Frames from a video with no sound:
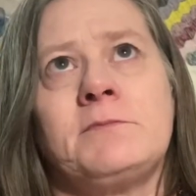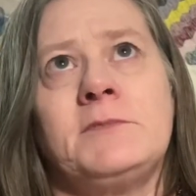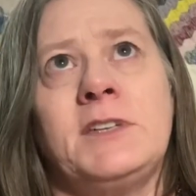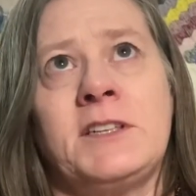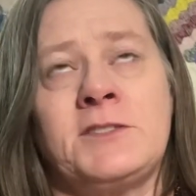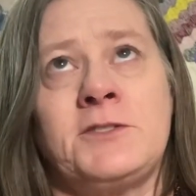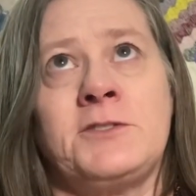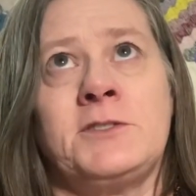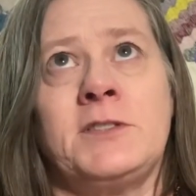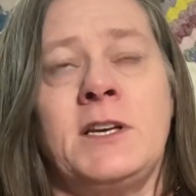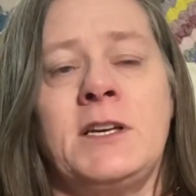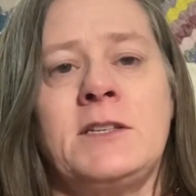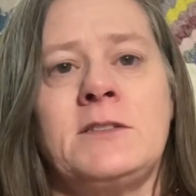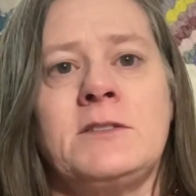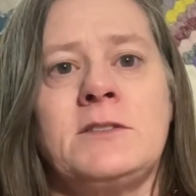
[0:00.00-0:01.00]

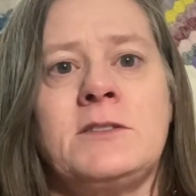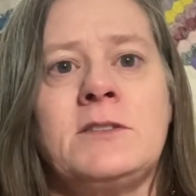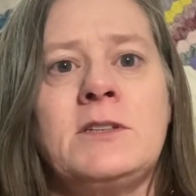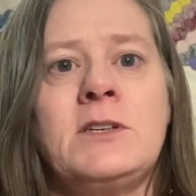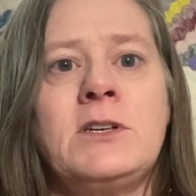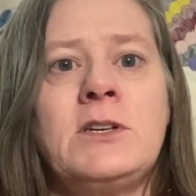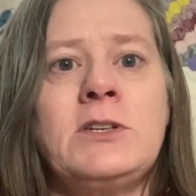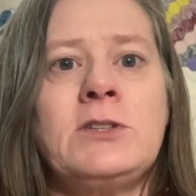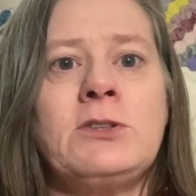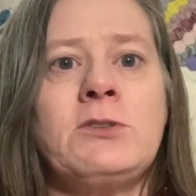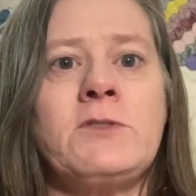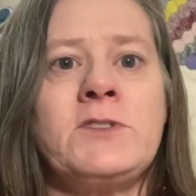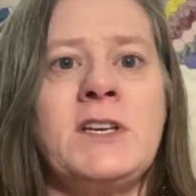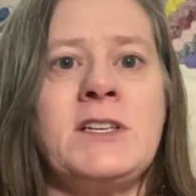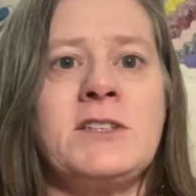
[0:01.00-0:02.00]
exercises
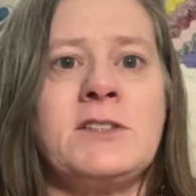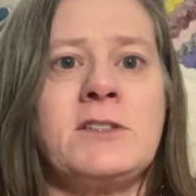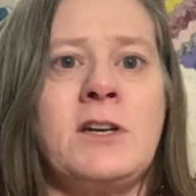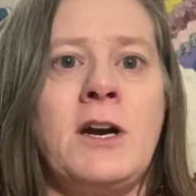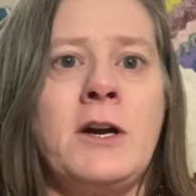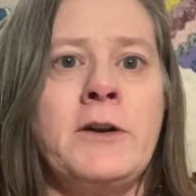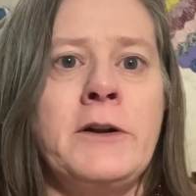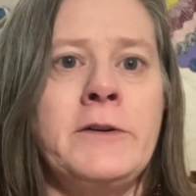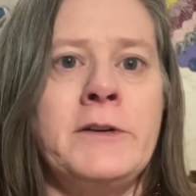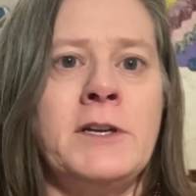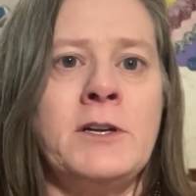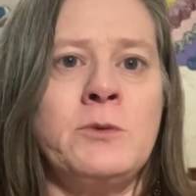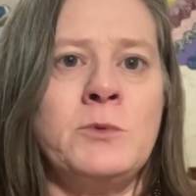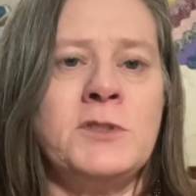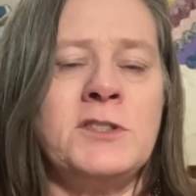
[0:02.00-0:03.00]
so that scar
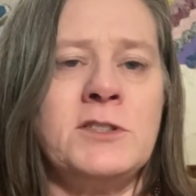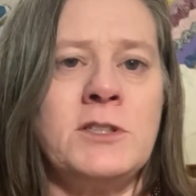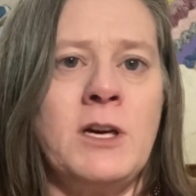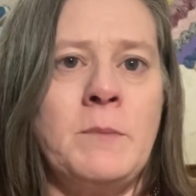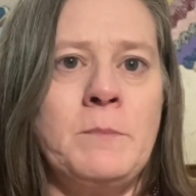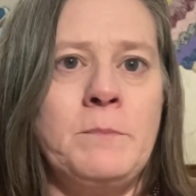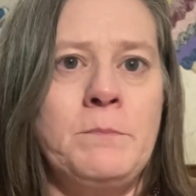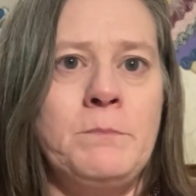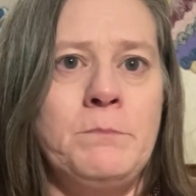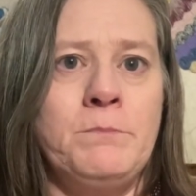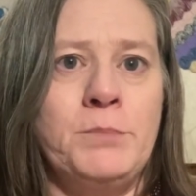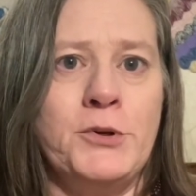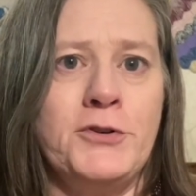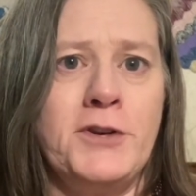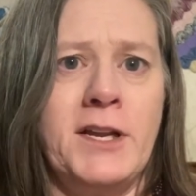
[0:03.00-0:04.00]
area would stop
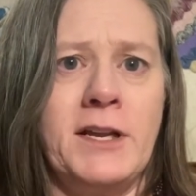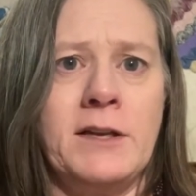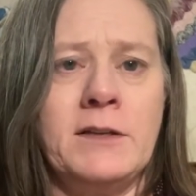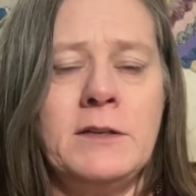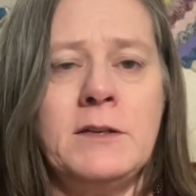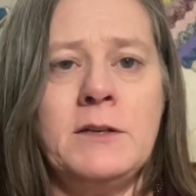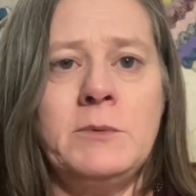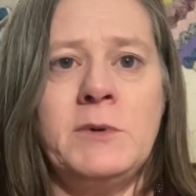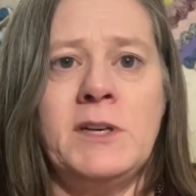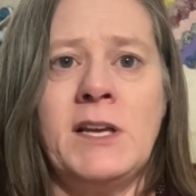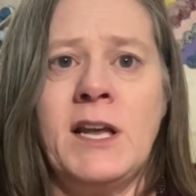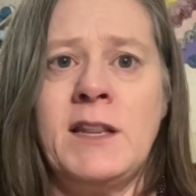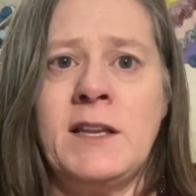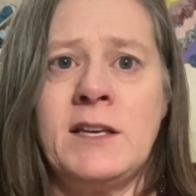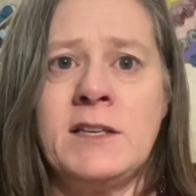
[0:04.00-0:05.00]
burning when
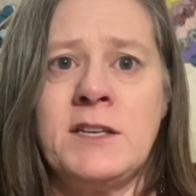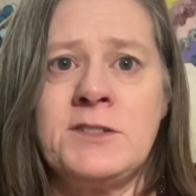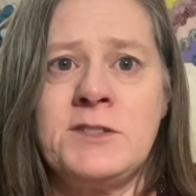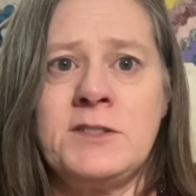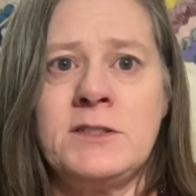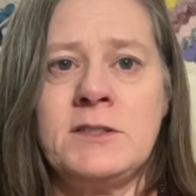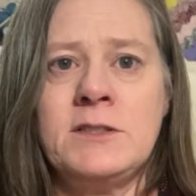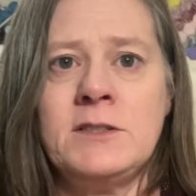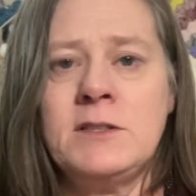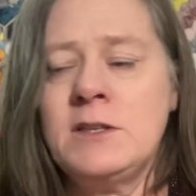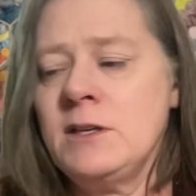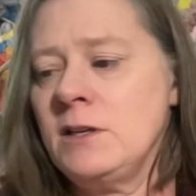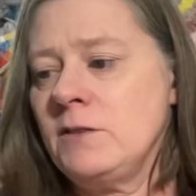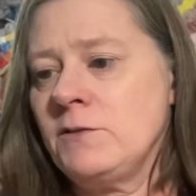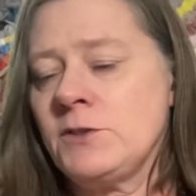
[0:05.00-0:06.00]
anything touched it.
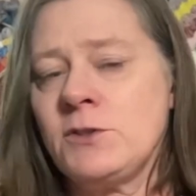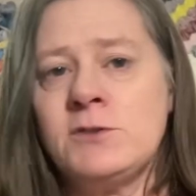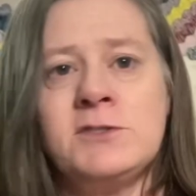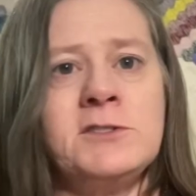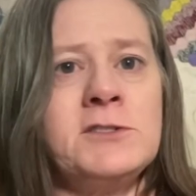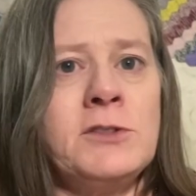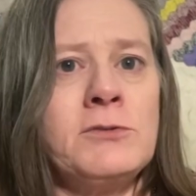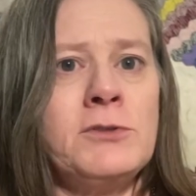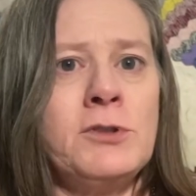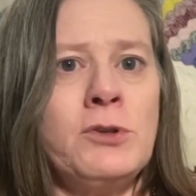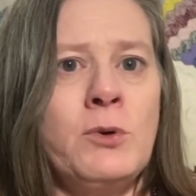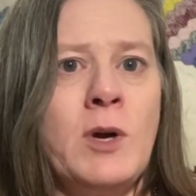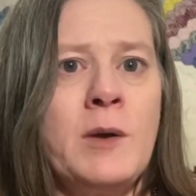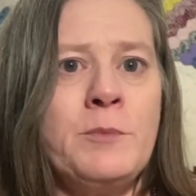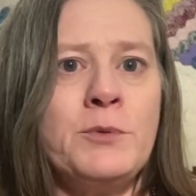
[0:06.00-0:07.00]
For those who don't
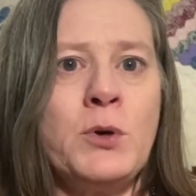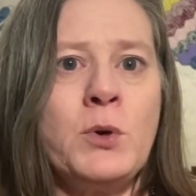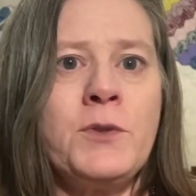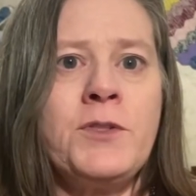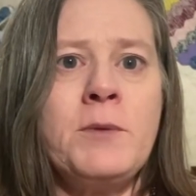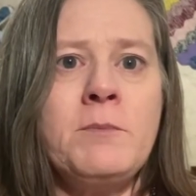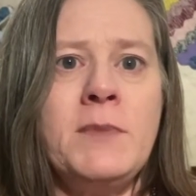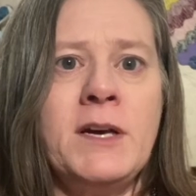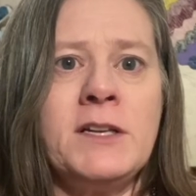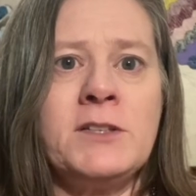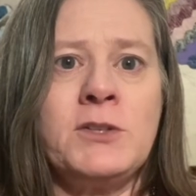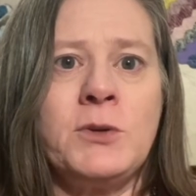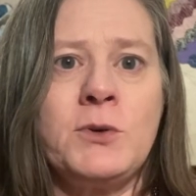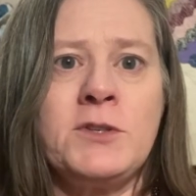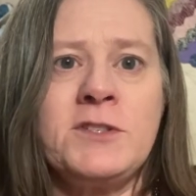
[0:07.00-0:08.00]
know, I broke the
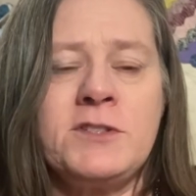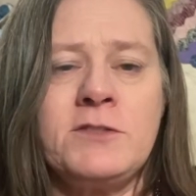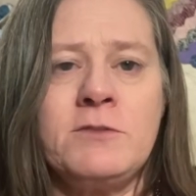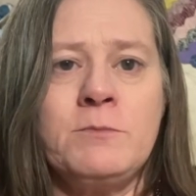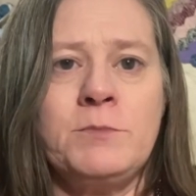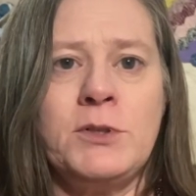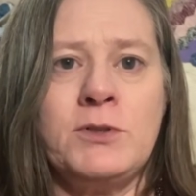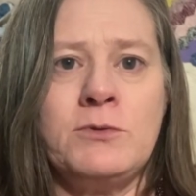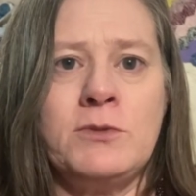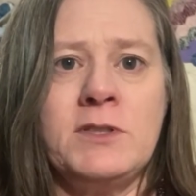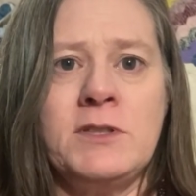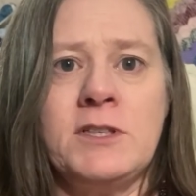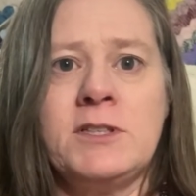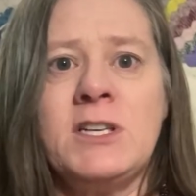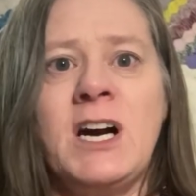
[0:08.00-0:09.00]
metatarsal bone
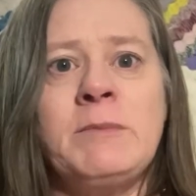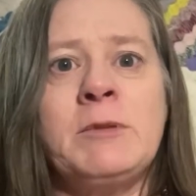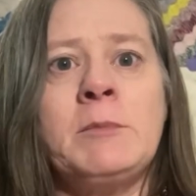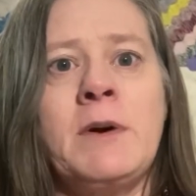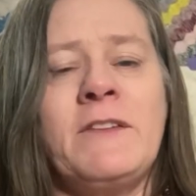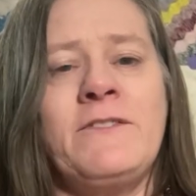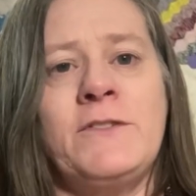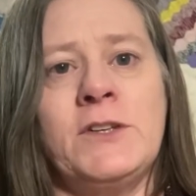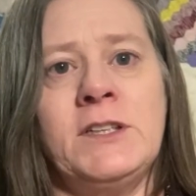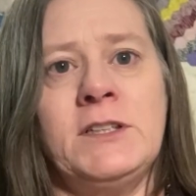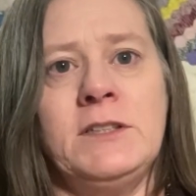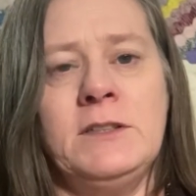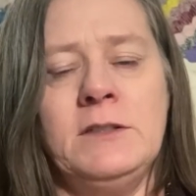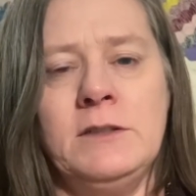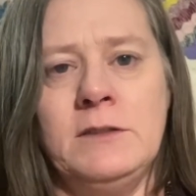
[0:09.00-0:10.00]
in the top of my
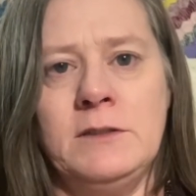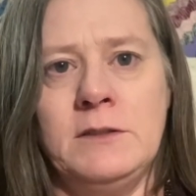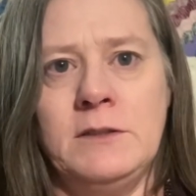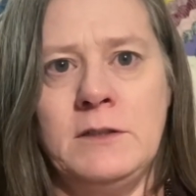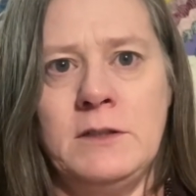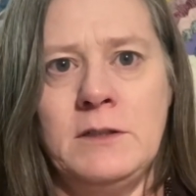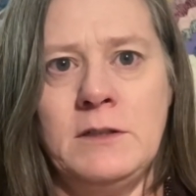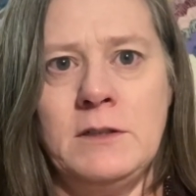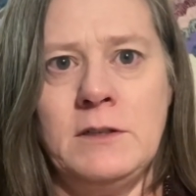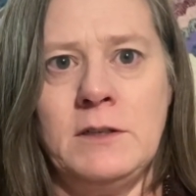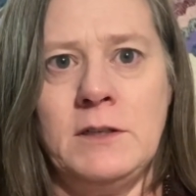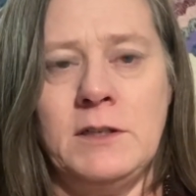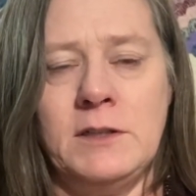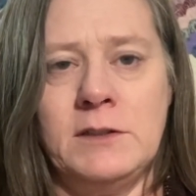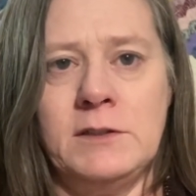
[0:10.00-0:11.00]
foot
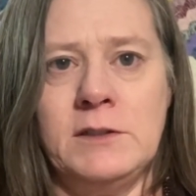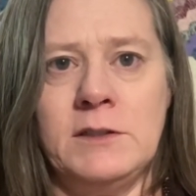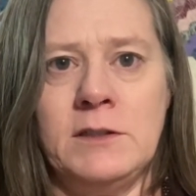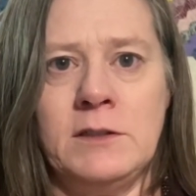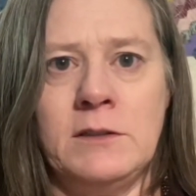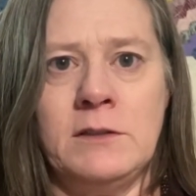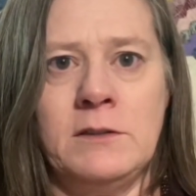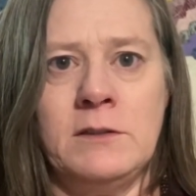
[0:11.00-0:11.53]
and uh,